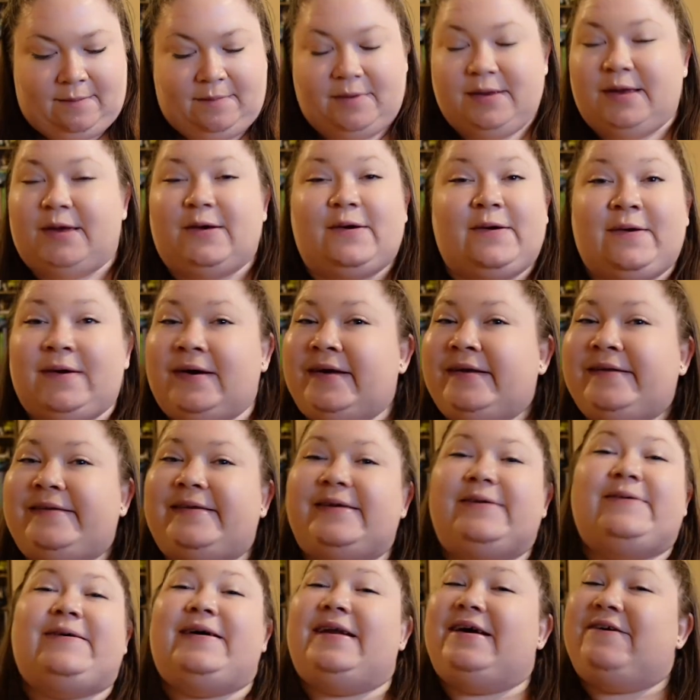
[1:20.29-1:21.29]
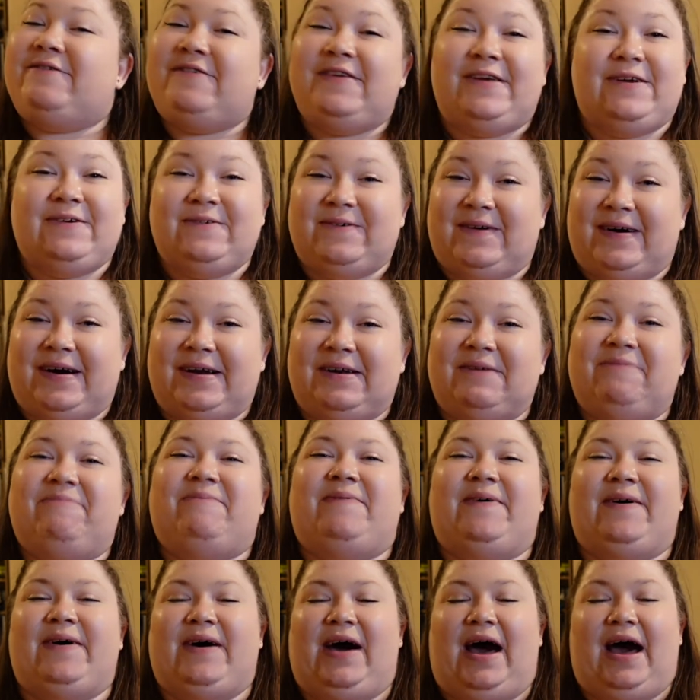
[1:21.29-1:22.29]
You do whatever you want,
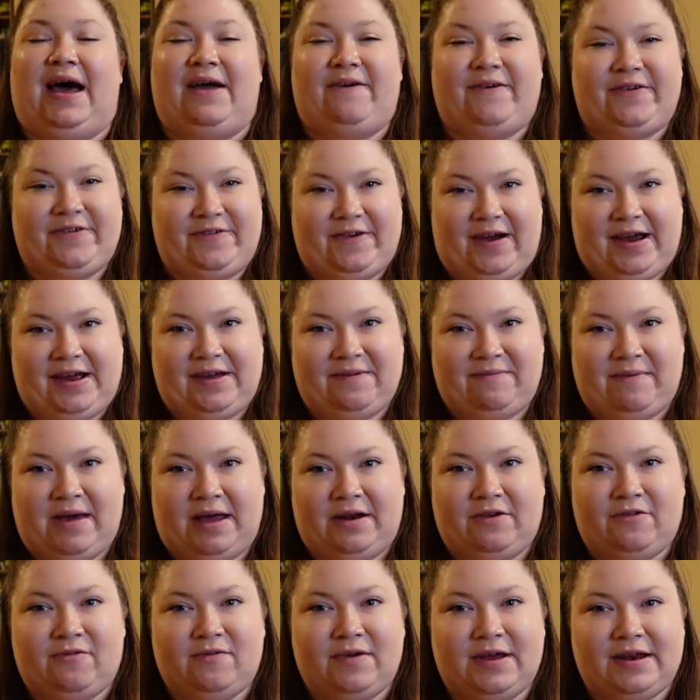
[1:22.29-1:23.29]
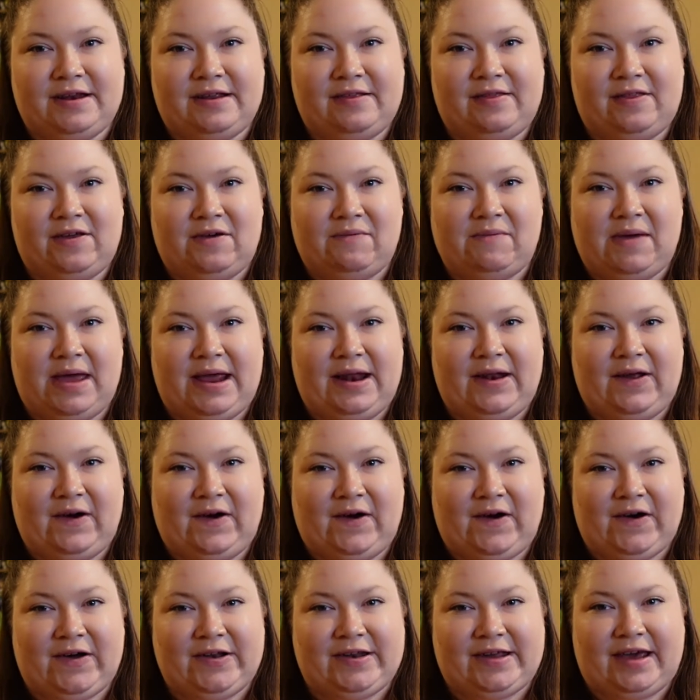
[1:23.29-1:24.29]
but I would recommend reading them in
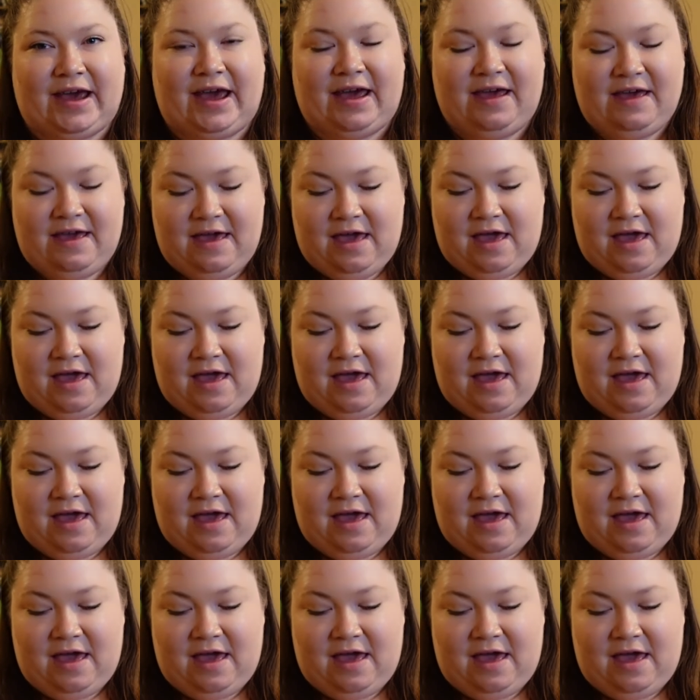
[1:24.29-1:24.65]
order.